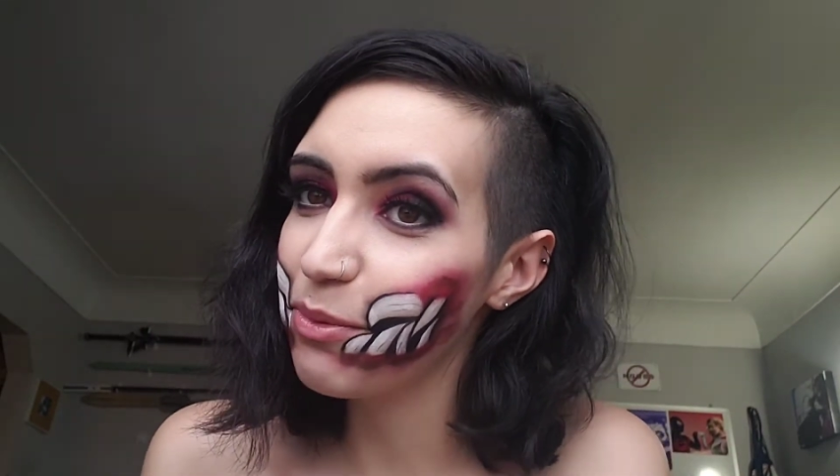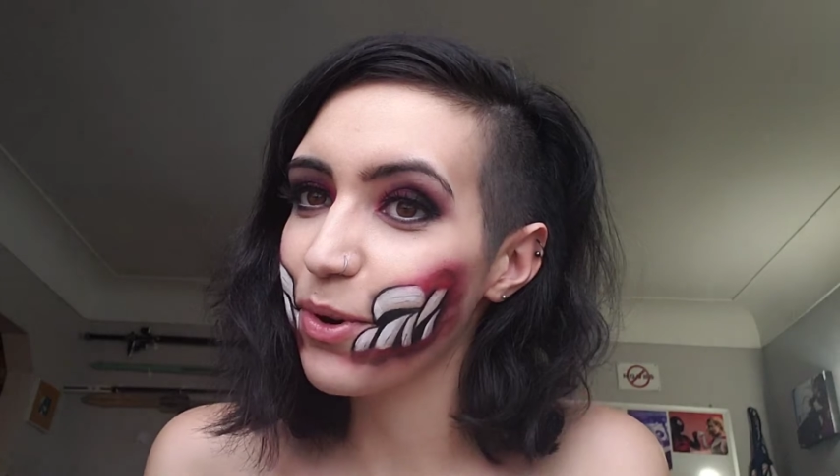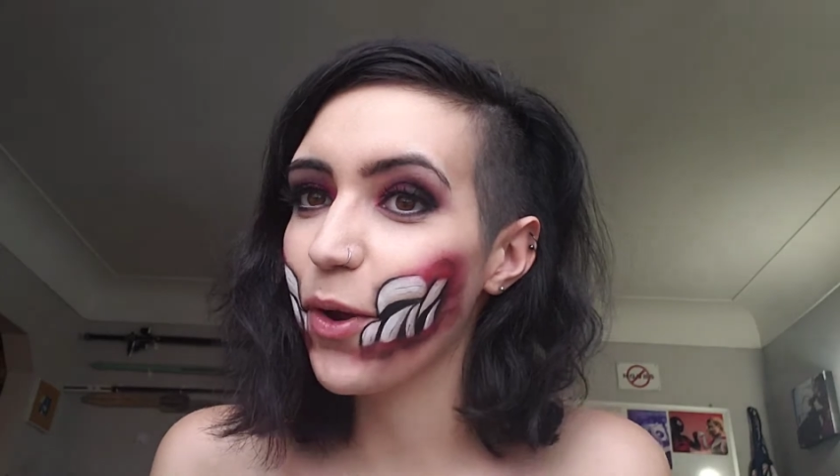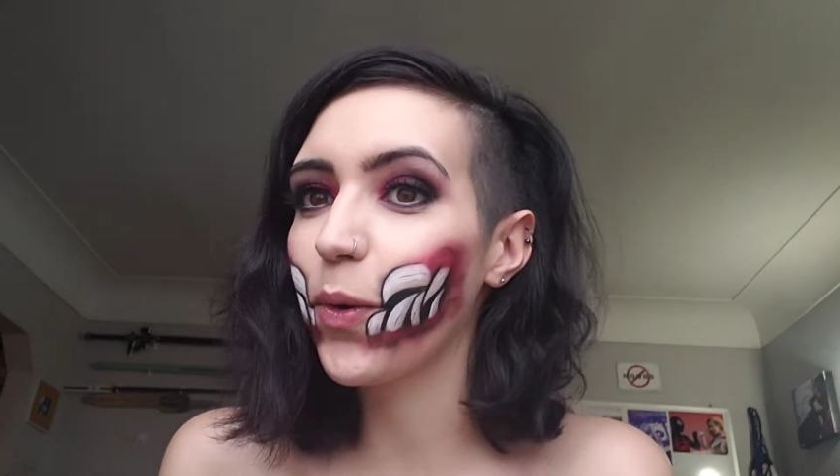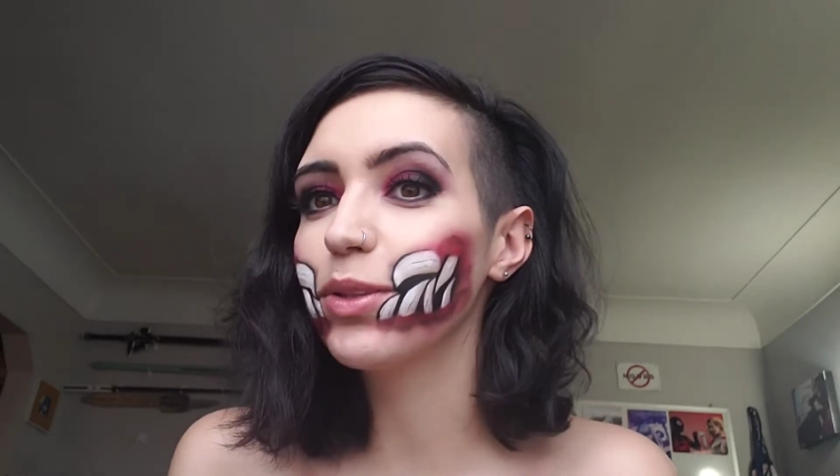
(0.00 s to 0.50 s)

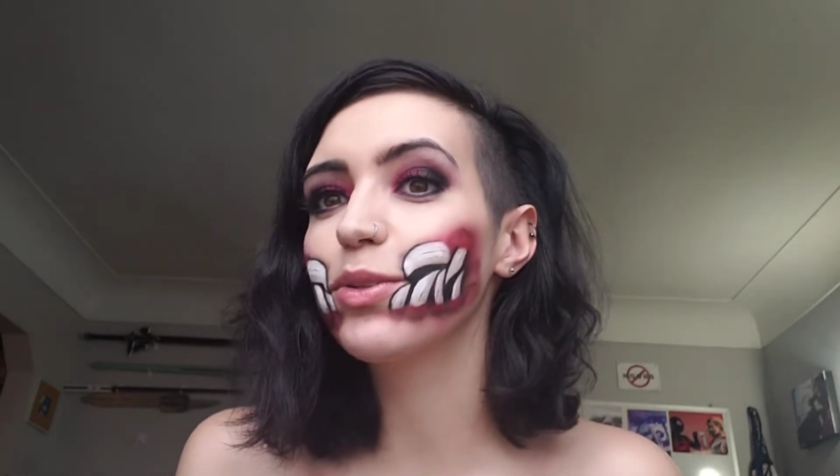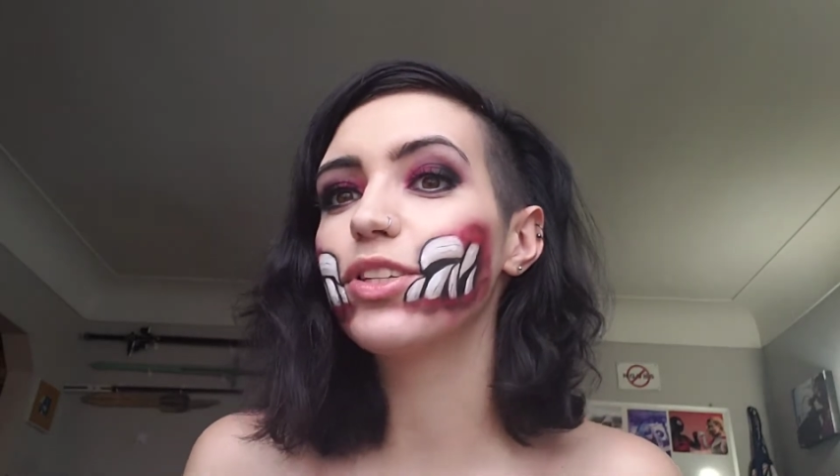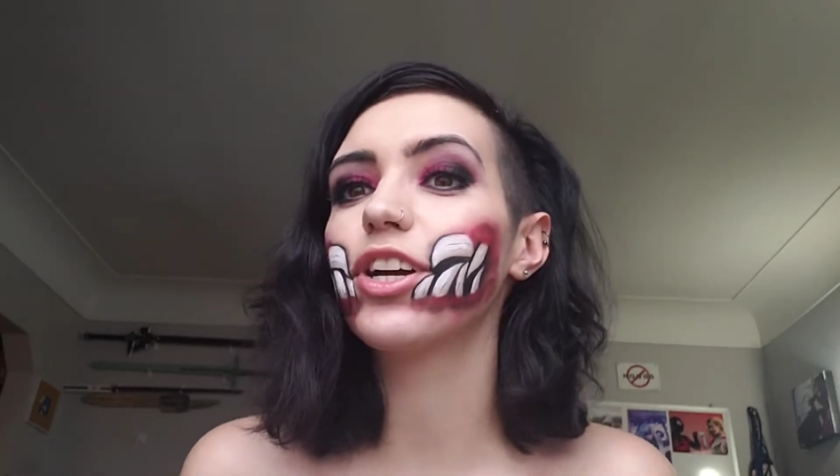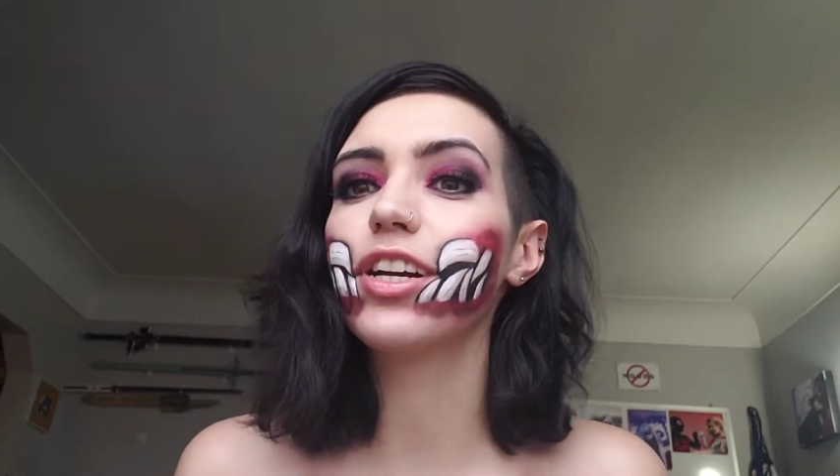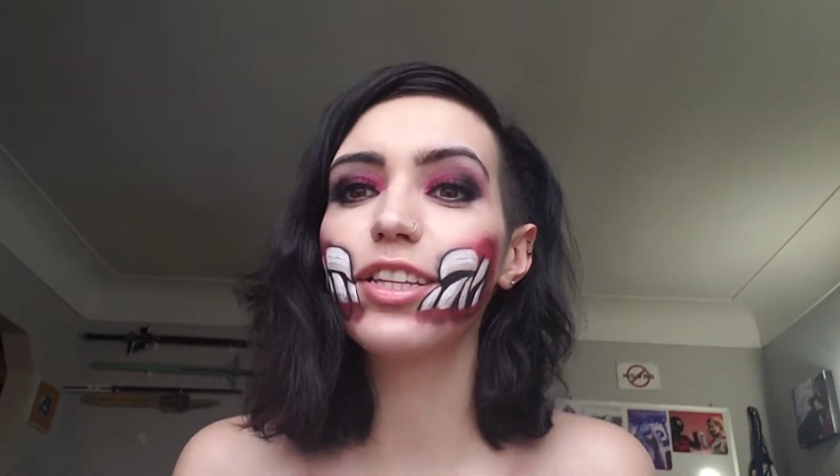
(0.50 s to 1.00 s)
we're going to
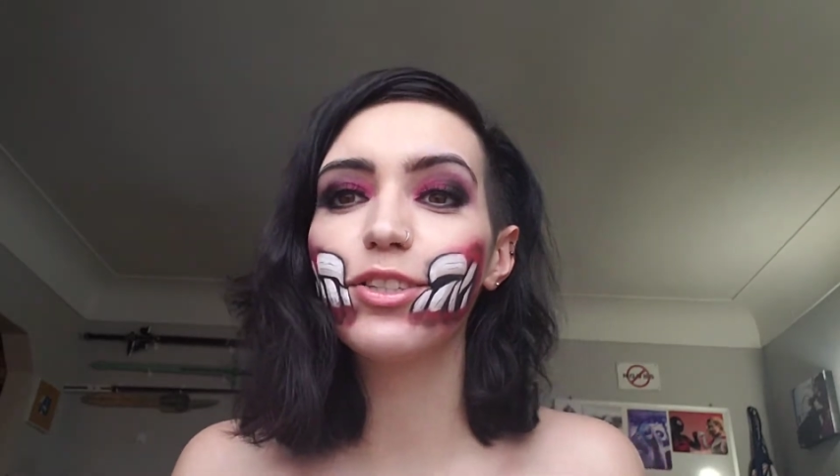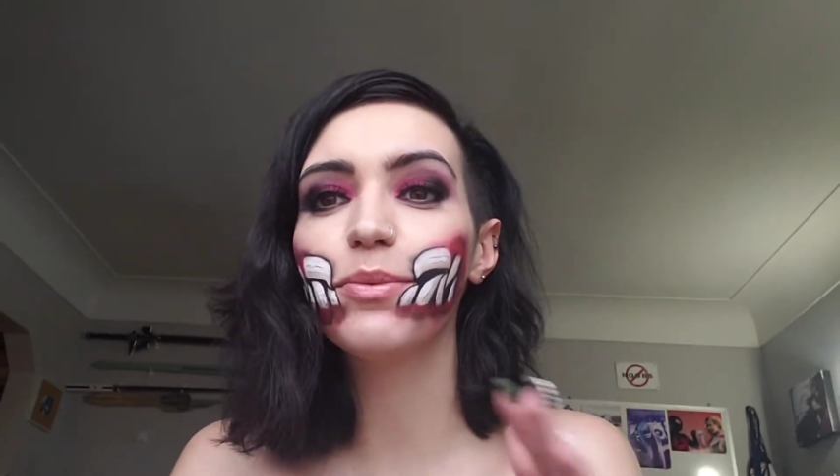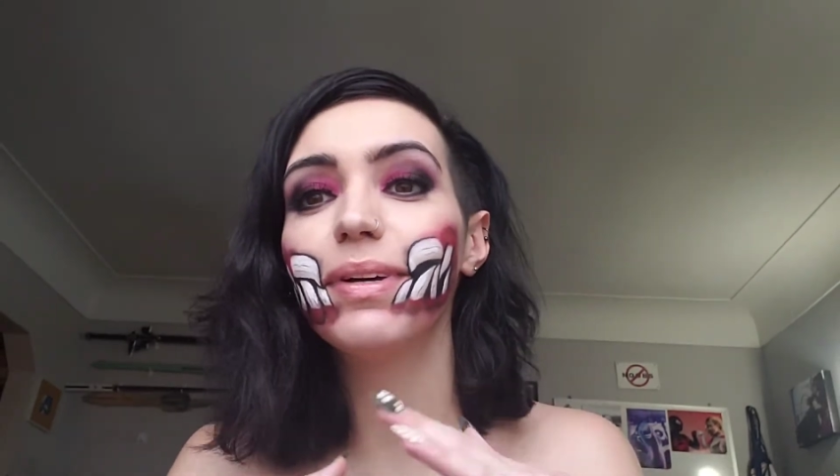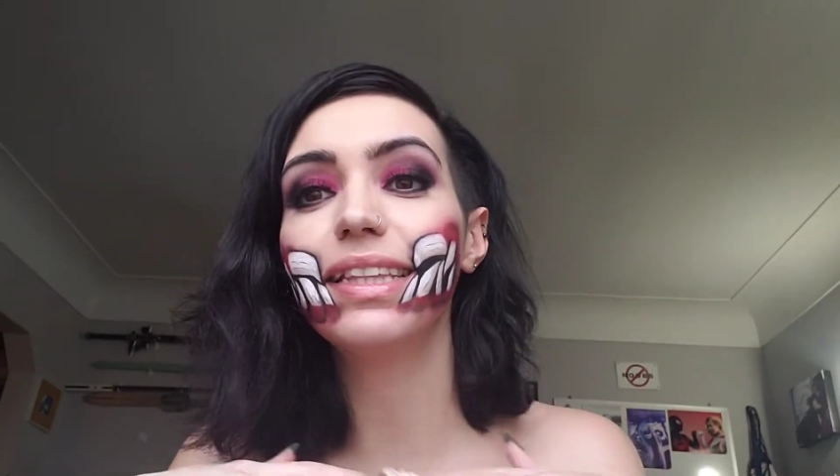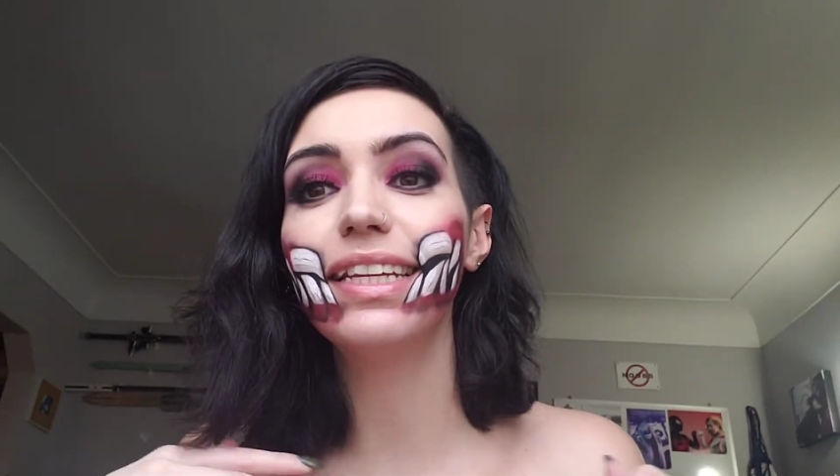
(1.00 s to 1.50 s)
turn into
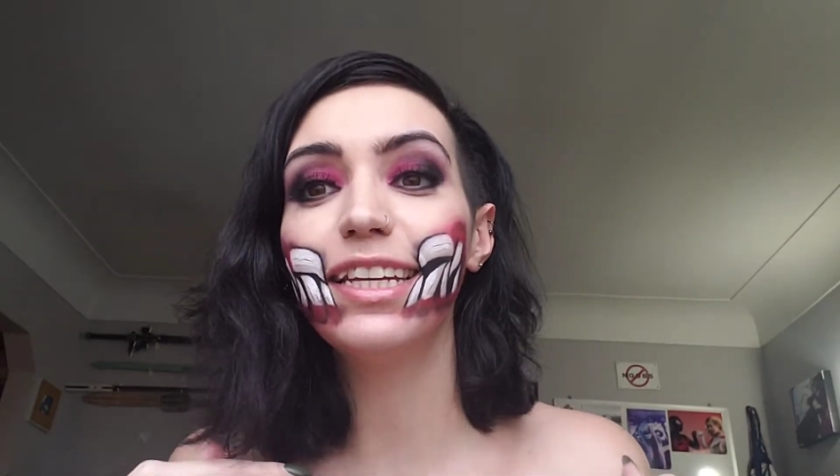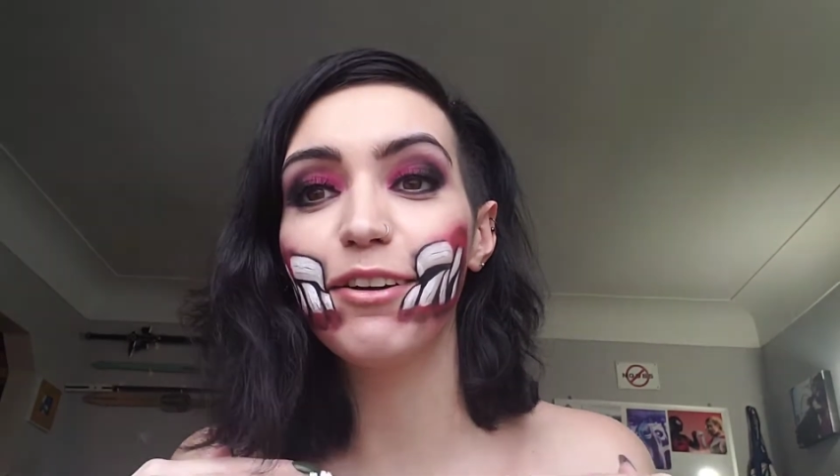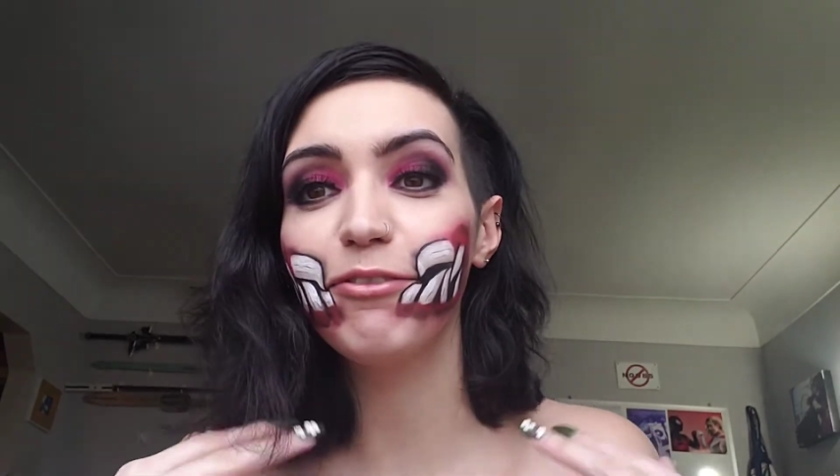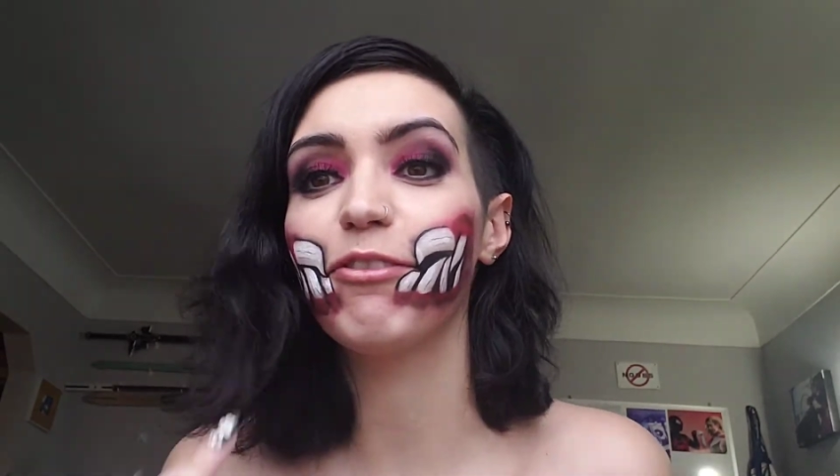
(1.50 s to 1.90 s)
Maleena